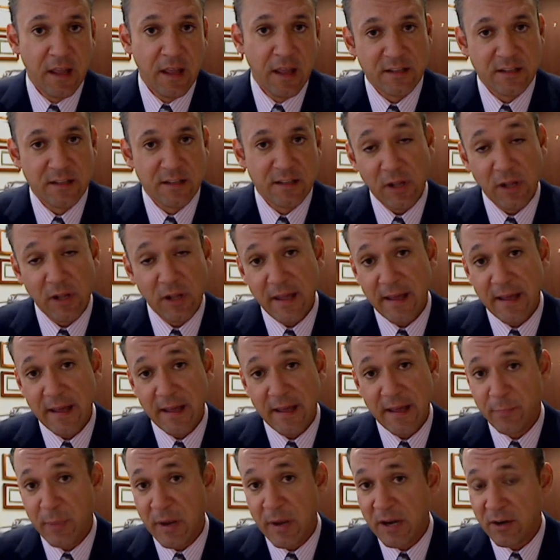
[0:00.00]
As well
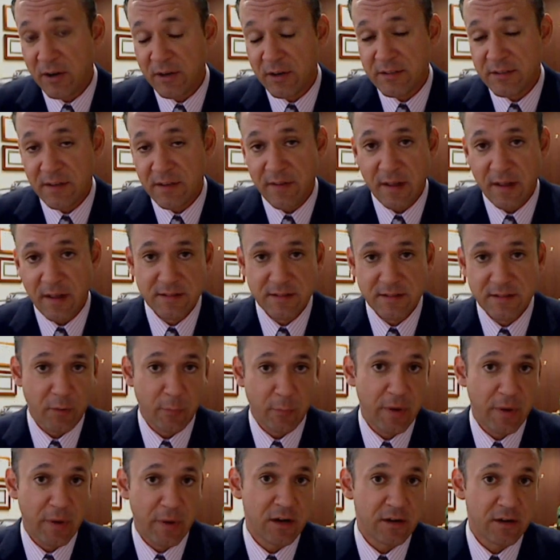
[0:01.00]
as parents, I've had
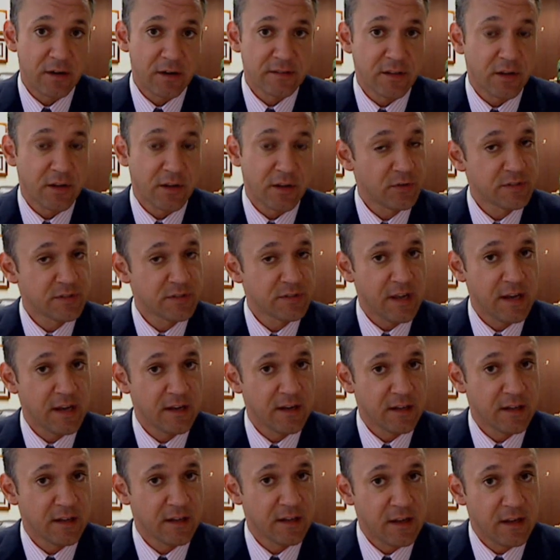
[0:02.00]
several parents
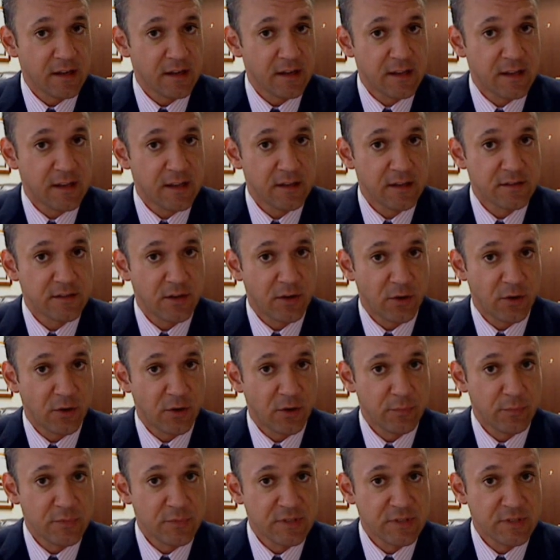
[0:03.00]
co-sign on kids'
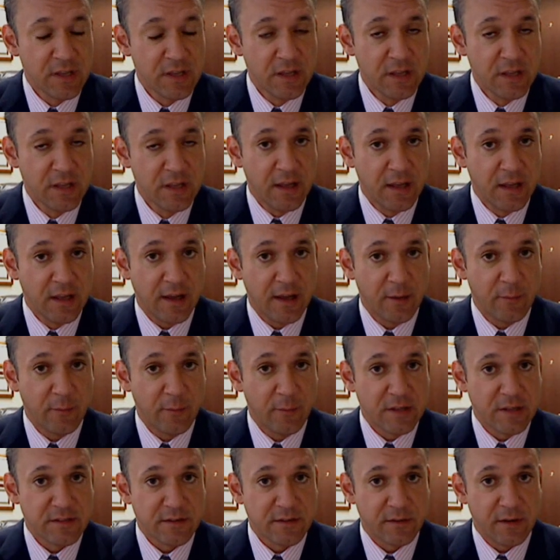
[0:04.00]
homes
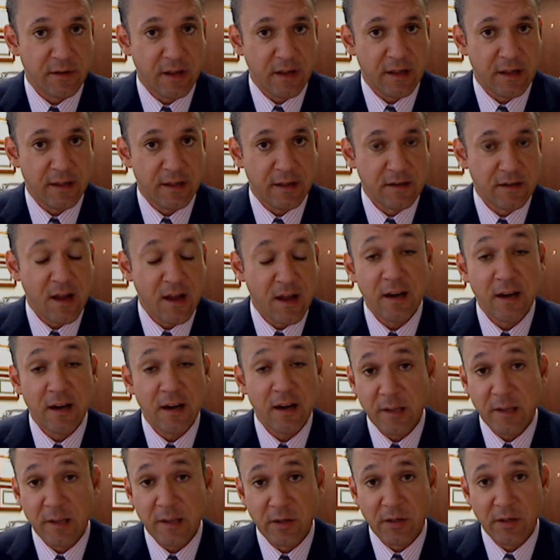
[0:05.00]
as a
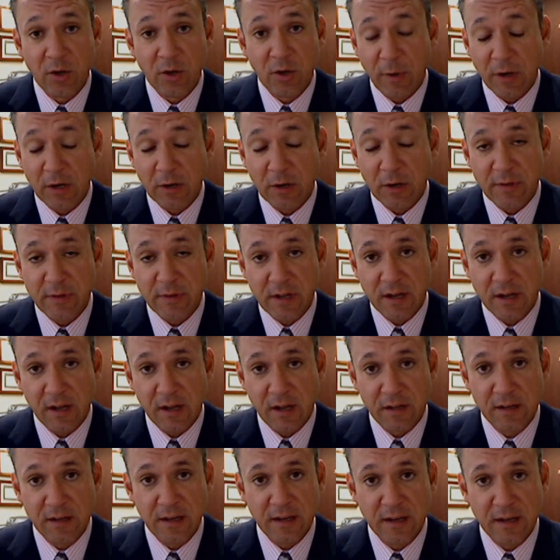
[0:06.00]
non-occupant co-borrower, they
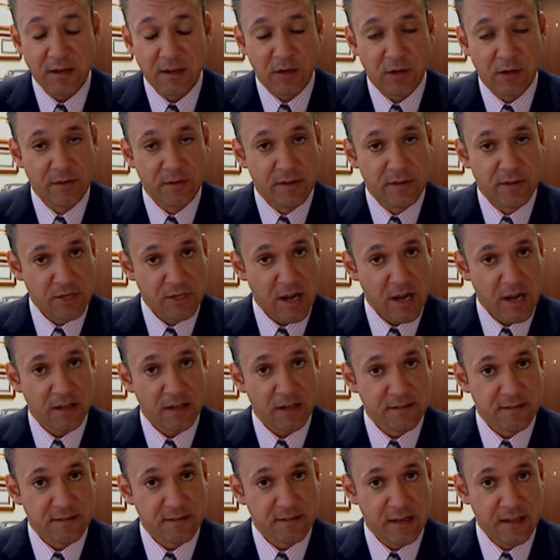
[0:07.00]
call it, and the
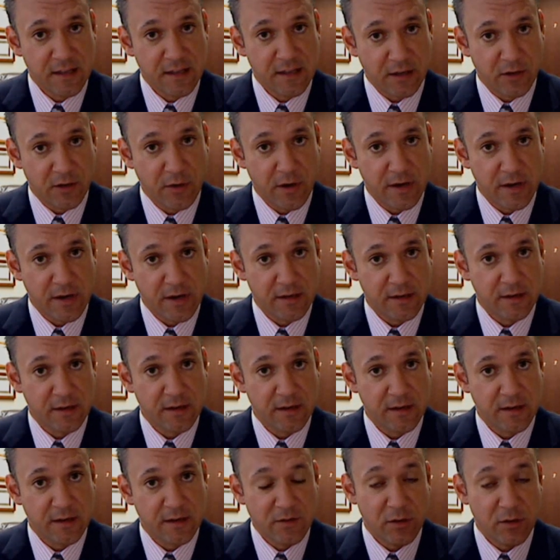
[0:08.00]
child gets to get the credit
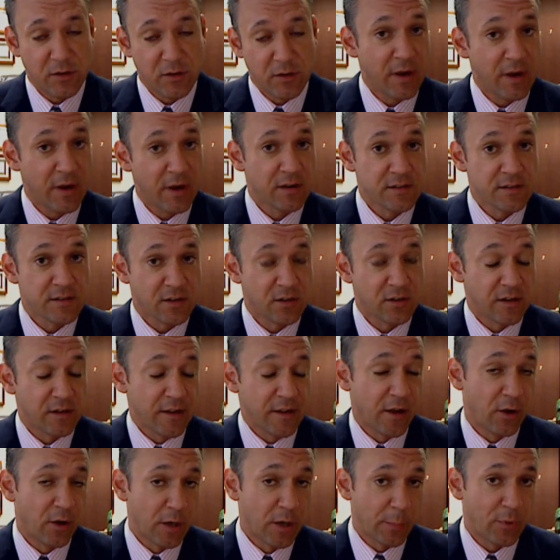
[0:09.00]
even though the parents
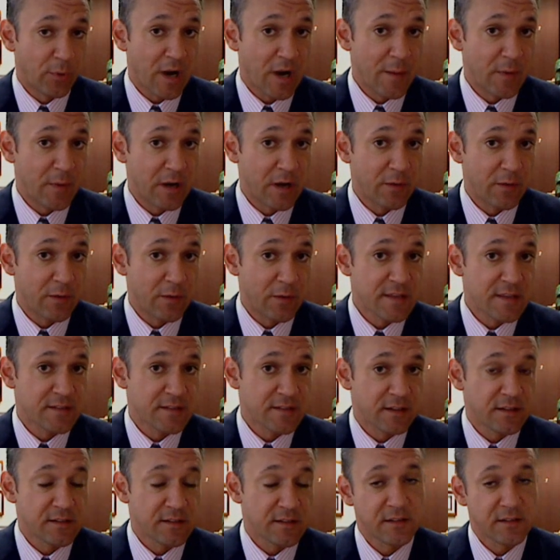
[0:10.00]
currently own a primary
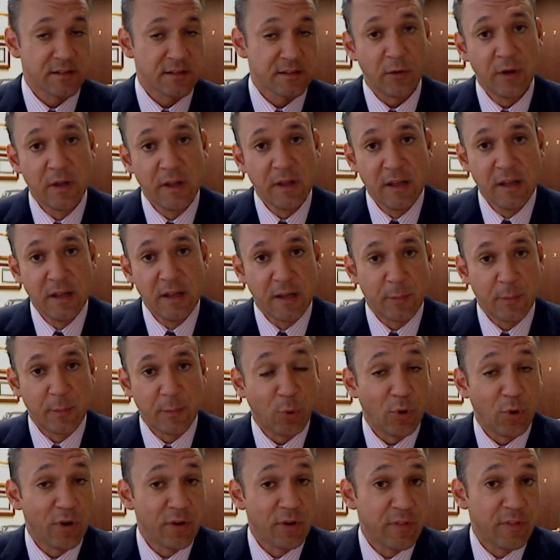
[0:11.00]
residence. So
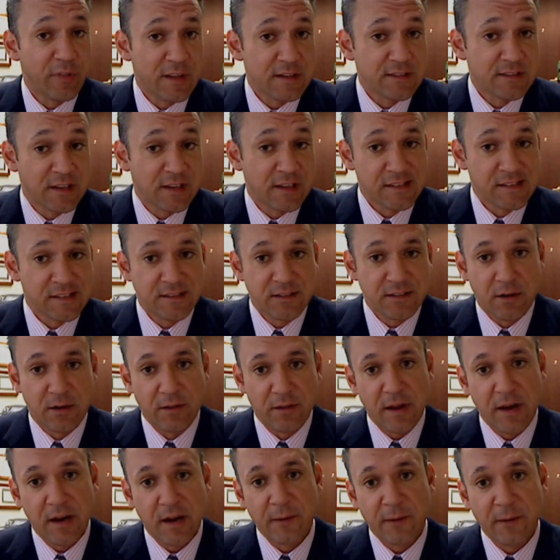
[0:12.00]
important things to
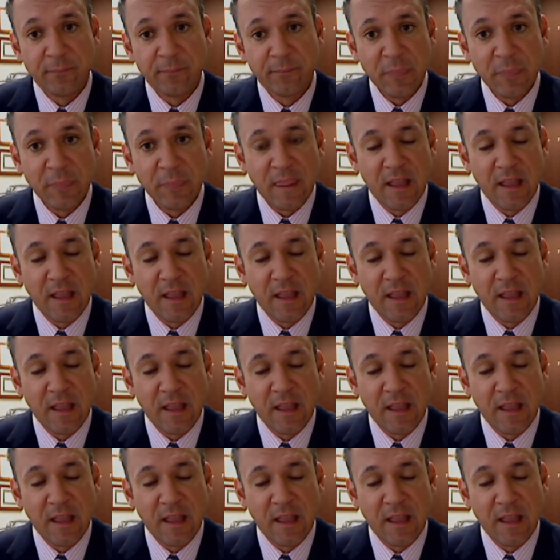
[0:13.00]
consider there.